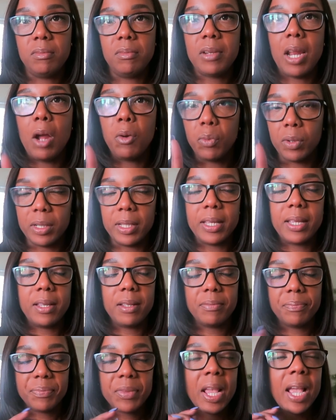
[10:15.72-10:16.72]
not really.
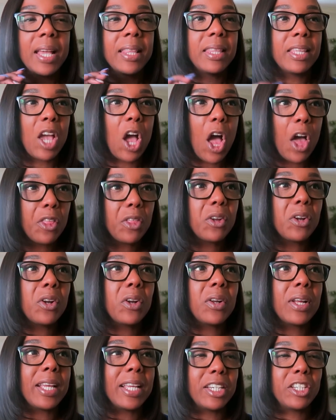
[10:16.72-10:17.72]
The
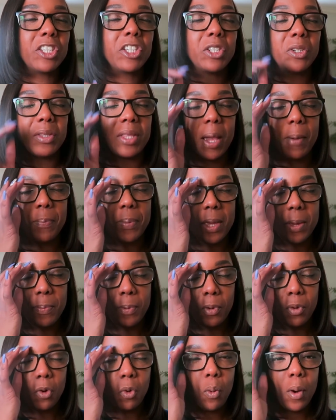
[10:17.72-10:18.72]
other issue that
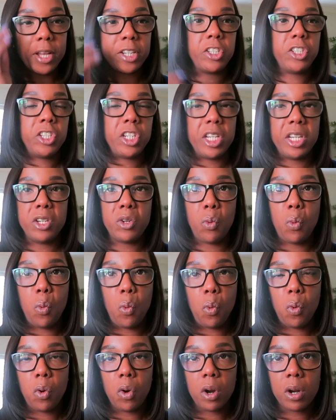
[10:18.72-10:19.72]
people questioned
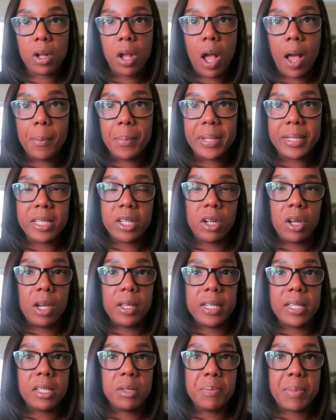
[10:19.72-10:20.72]
or commented
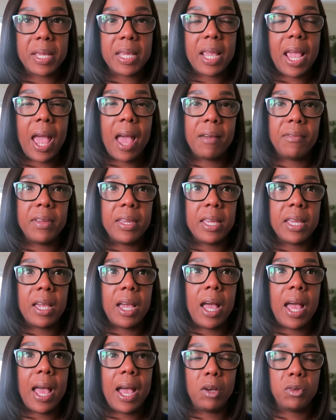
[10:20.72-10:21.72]
on is me having
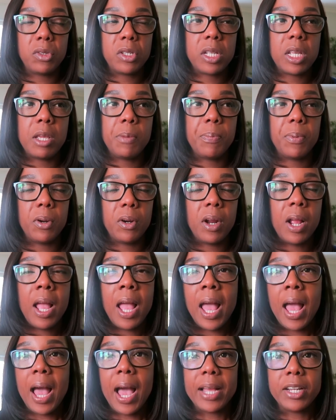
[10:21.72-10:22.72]
a housekeeper.
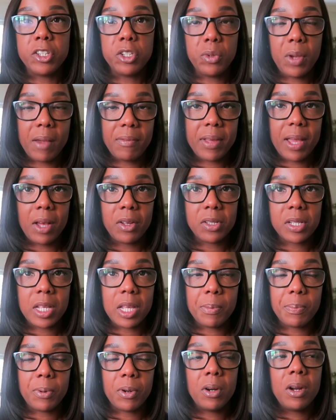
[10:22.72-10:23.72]
I do have a
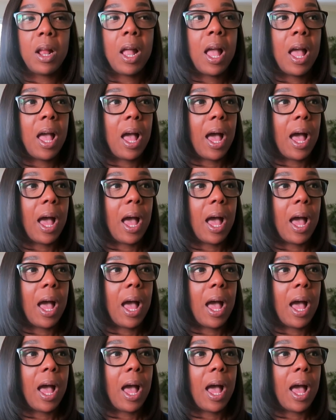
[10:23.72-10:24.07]
housekeeper.